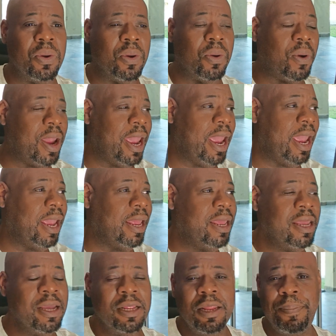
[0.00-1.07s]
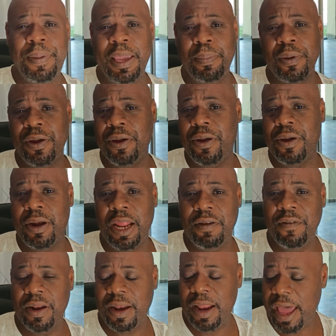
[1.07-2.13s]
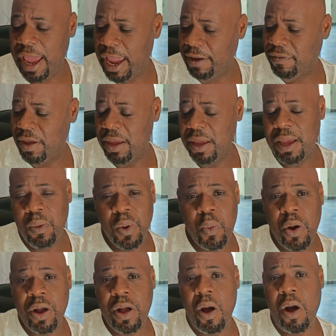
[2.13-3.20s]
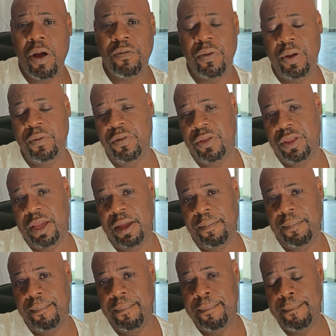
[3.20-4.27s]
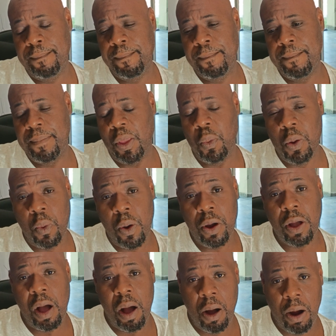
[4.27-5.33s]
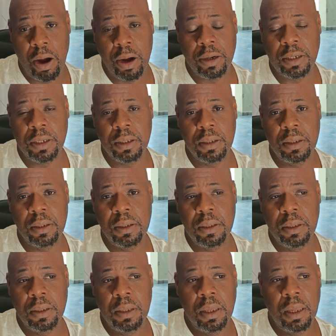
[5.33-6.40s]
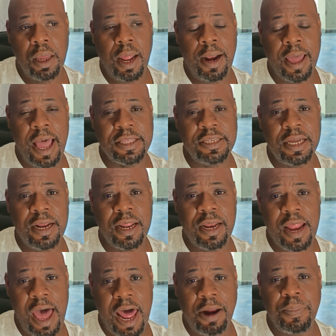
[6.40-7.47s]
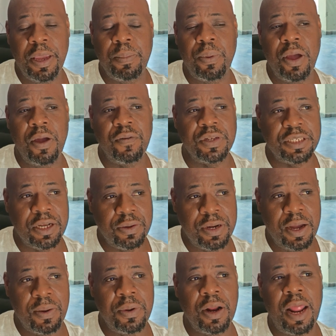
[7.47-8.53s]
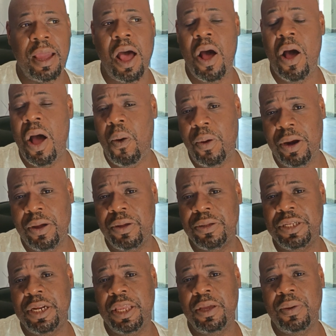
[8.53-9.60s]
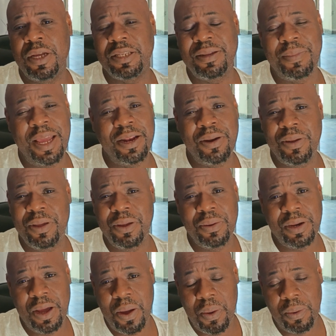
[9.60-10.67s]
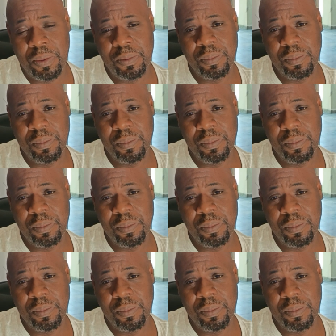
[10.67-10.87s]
great. The people here are loving life. We work hard for everything. We work hard. Like I tell a lot of people every single day when they're like, oh, I want to go to the U.S. I'm like, no, you don't.